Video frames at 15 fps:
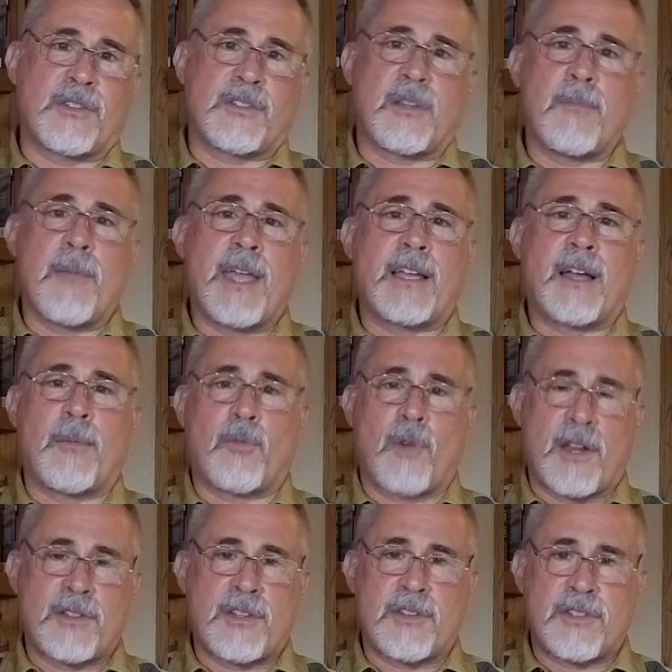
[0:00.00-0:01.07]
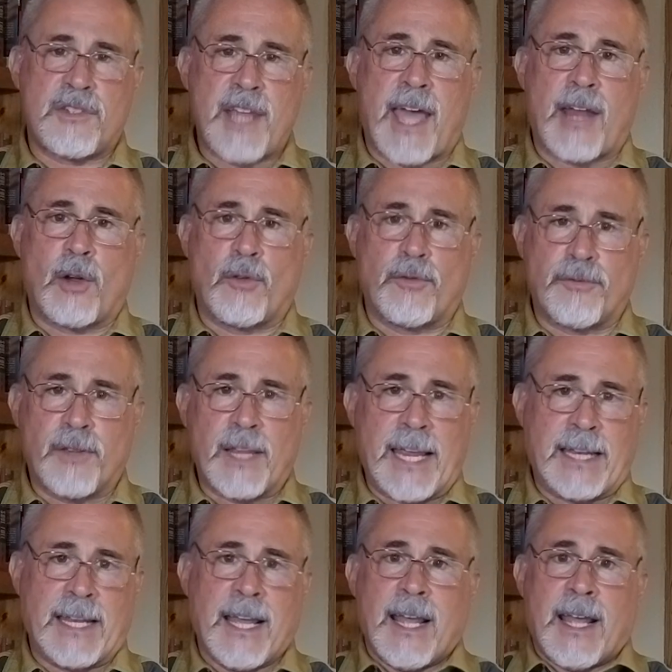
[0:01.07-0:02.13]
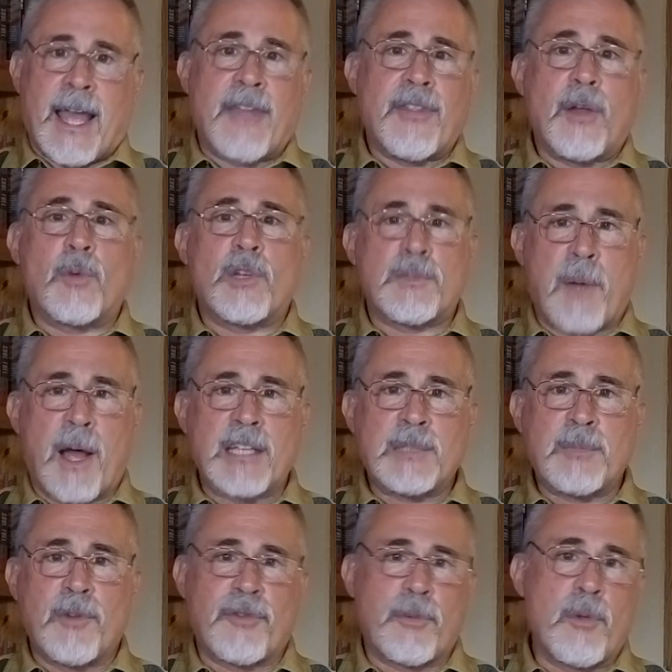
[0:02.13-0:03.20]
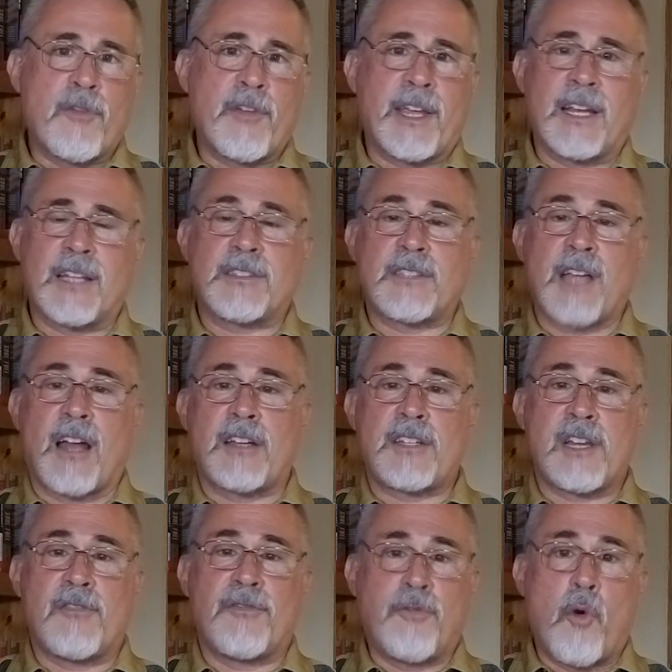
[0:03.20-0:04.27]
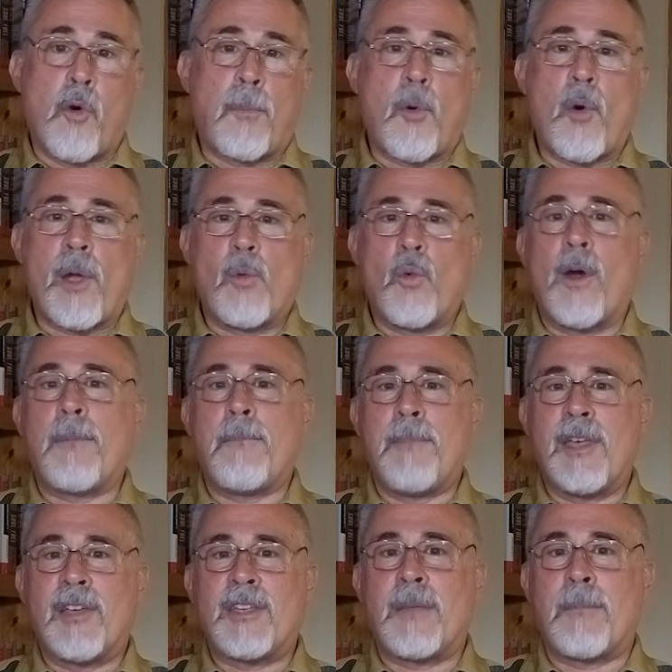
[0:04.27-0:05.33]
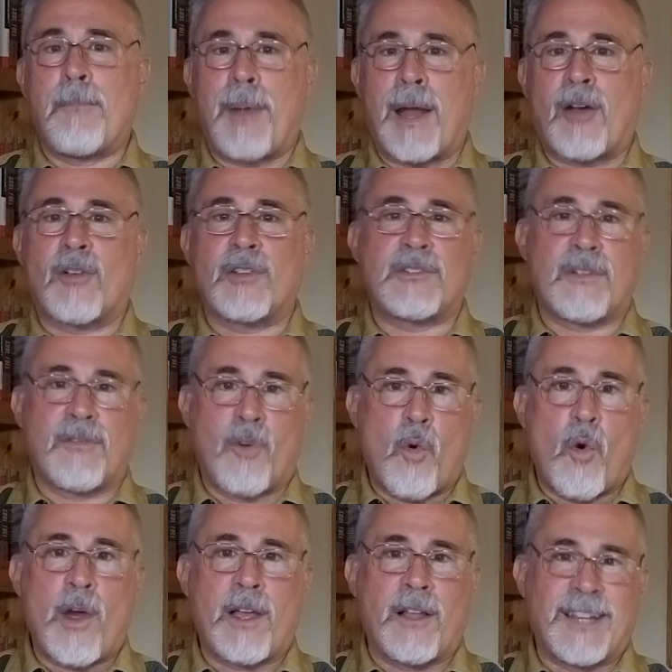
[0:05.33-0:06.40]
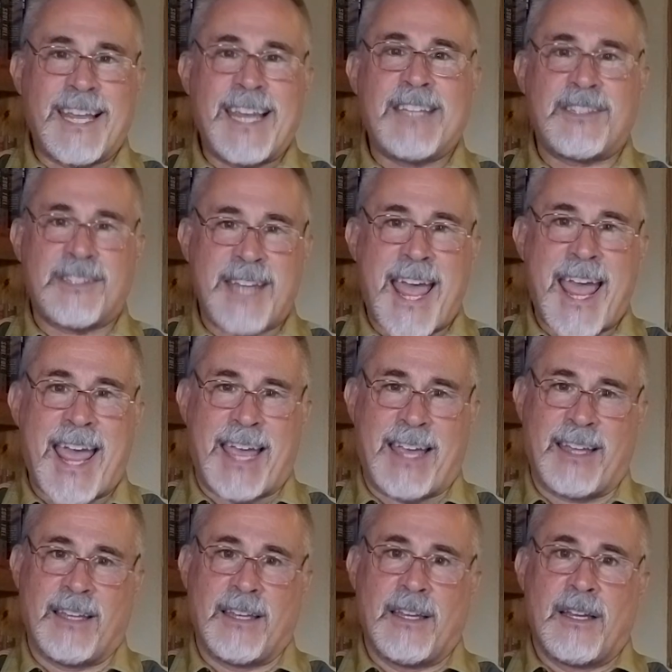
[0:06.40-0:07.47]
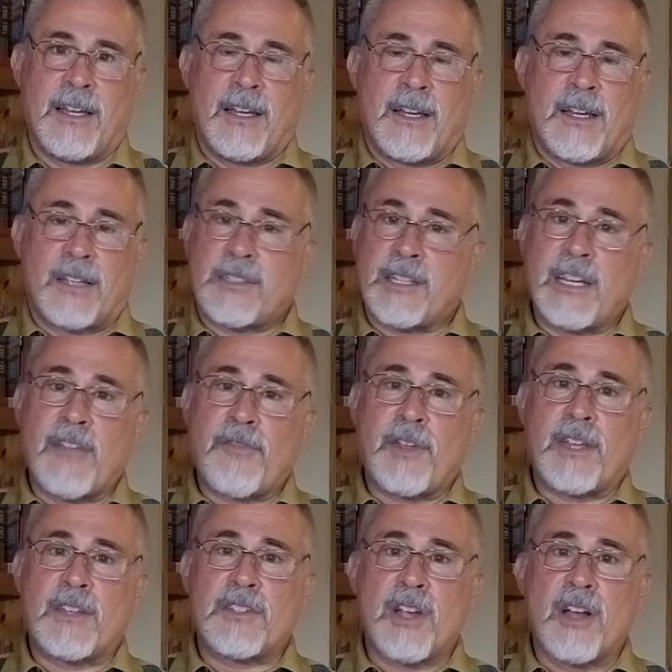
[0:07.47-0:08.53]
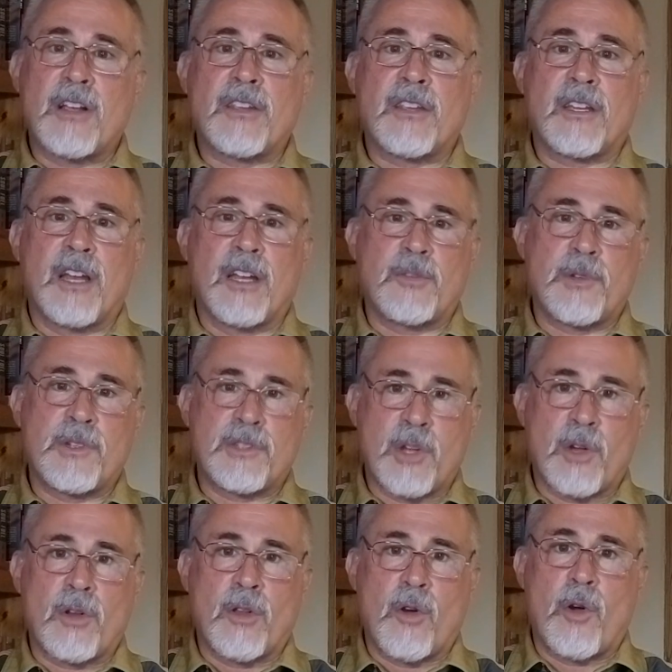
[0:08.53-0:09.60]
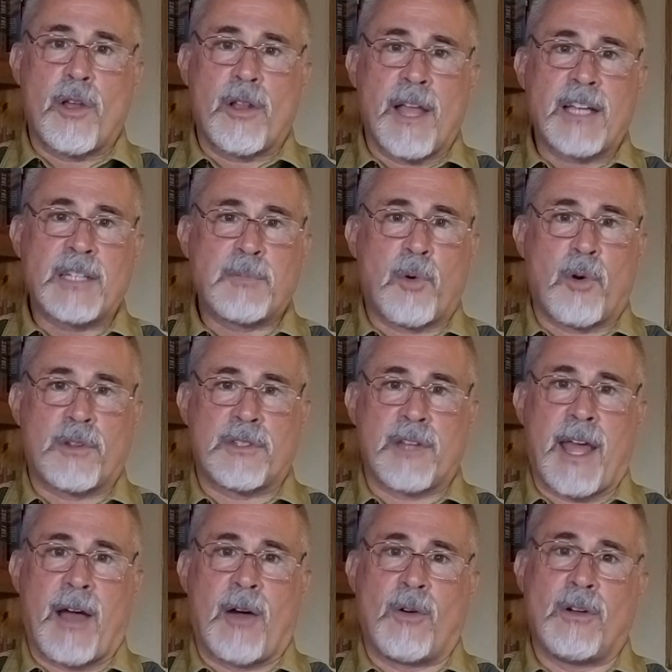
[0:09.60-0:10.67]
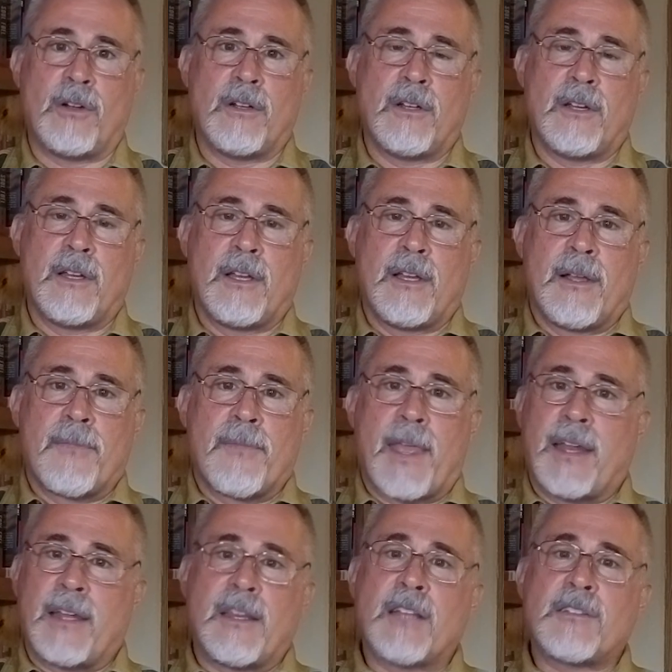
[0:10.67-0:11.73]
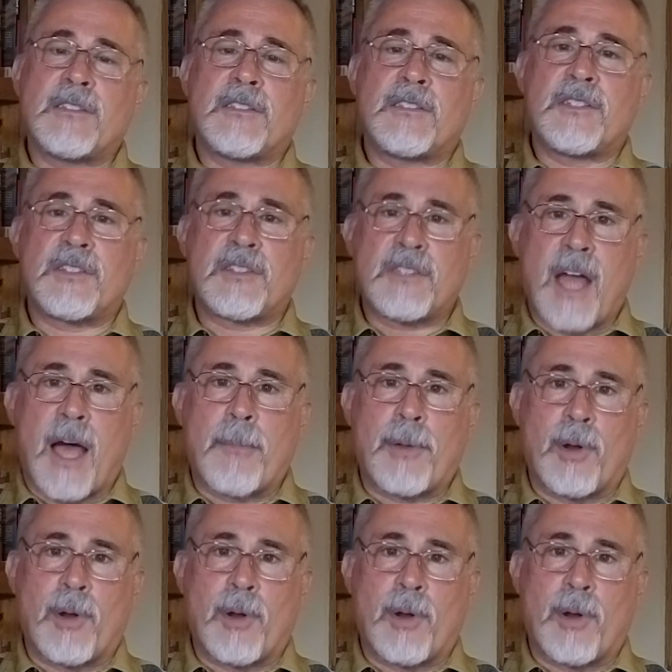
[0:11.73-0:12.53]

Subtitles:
that make up Russia's shadow fleet, and they're responsible for moving an astonishing 4.1 million barrels of oil each day, a significant chunk of the country's total oil exports now. And it doesn't just stop at